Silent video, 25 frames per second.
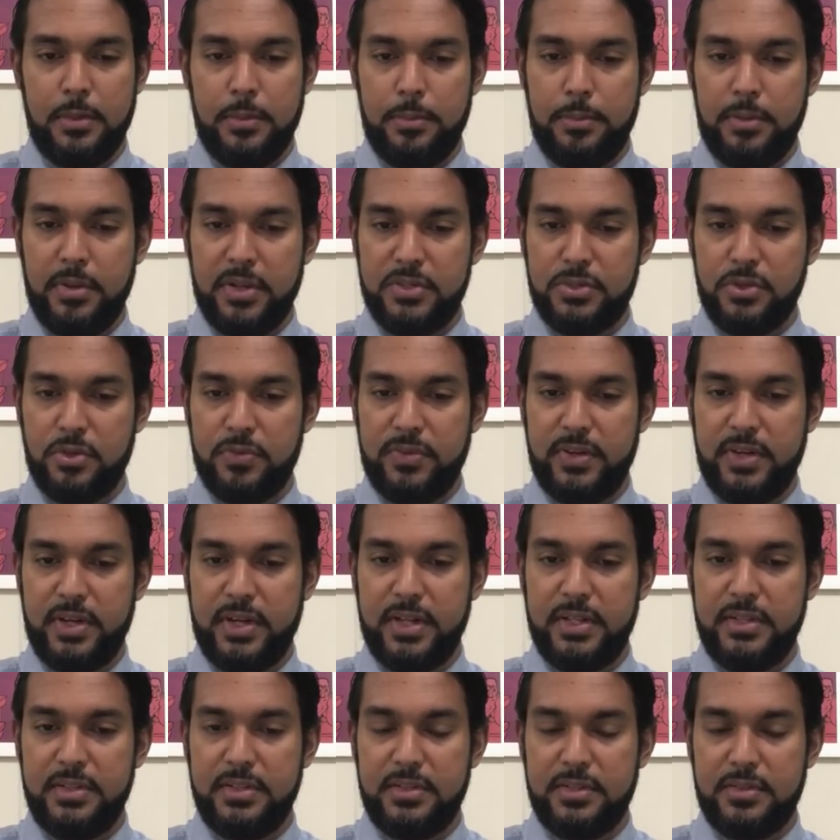Plus
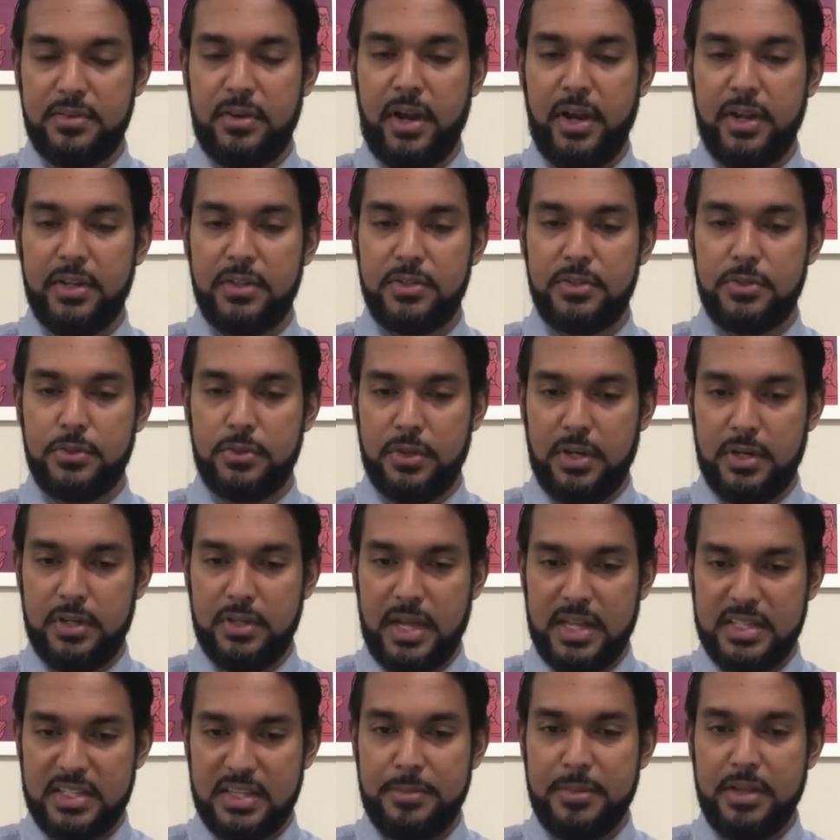overheads, right, so
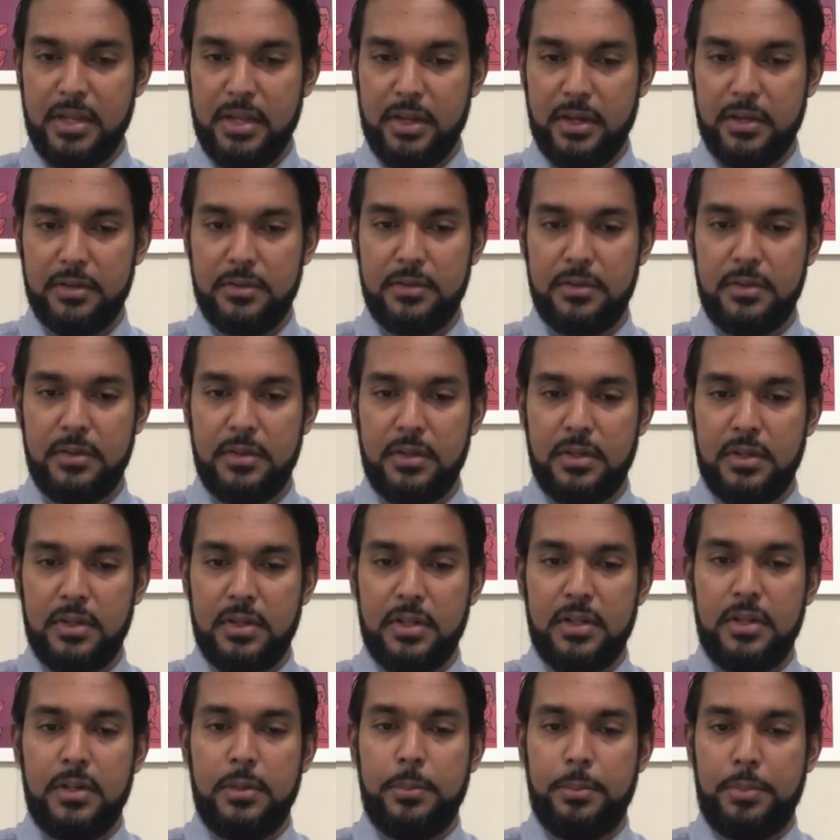as a million.
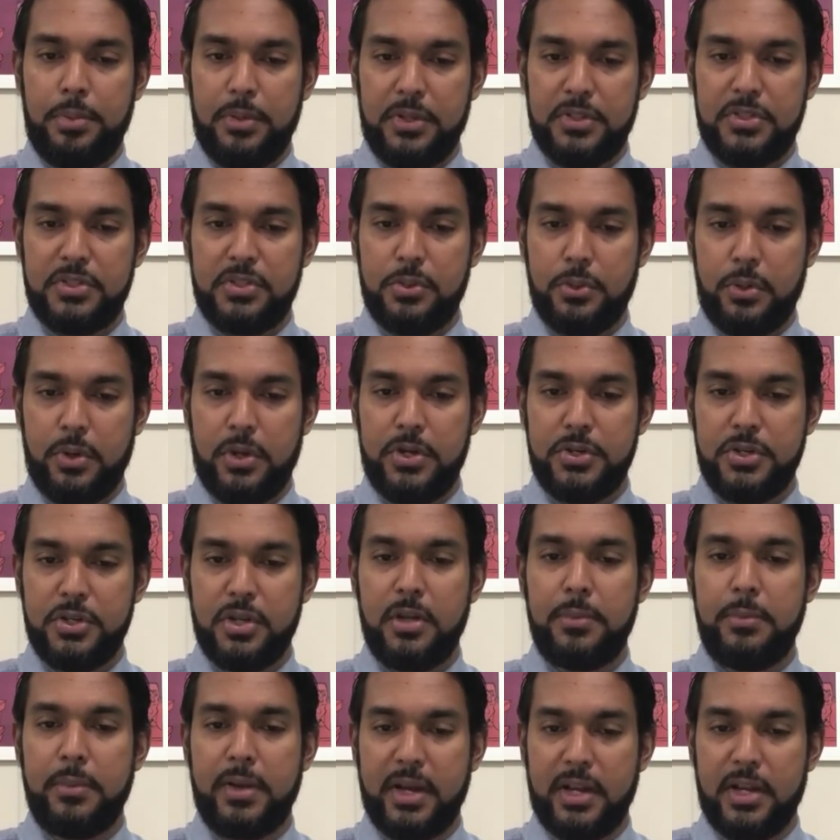Plus
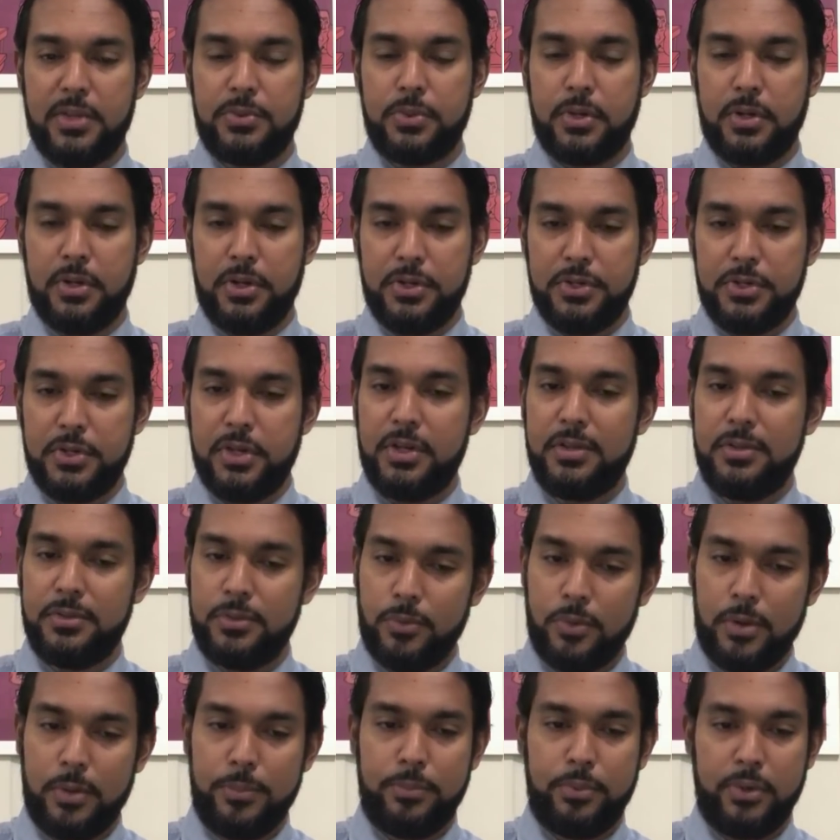200 minus 100,
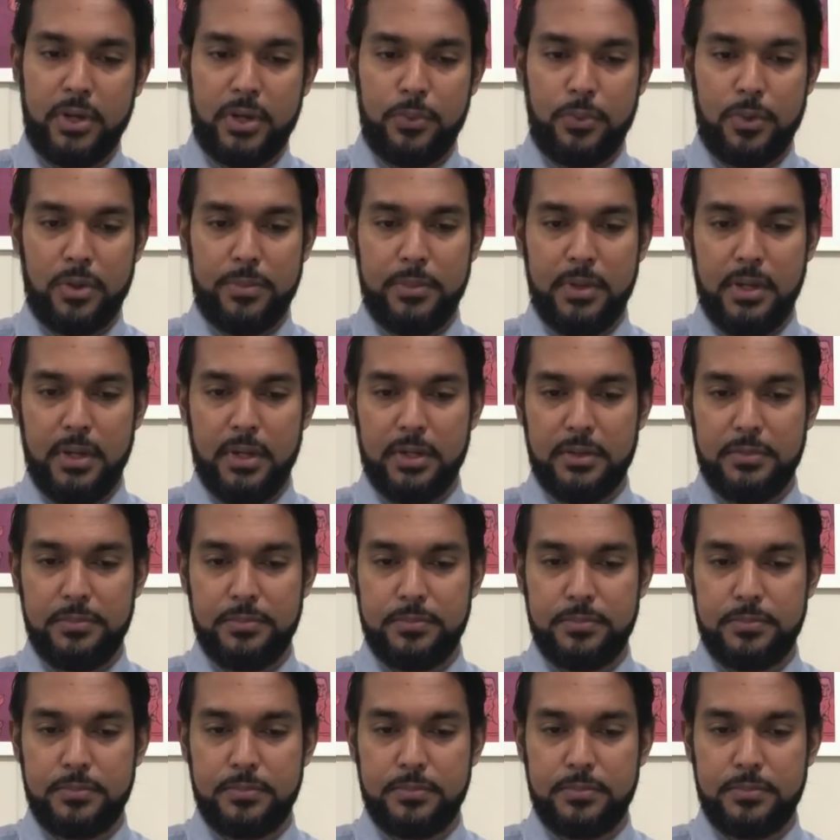1.1 million.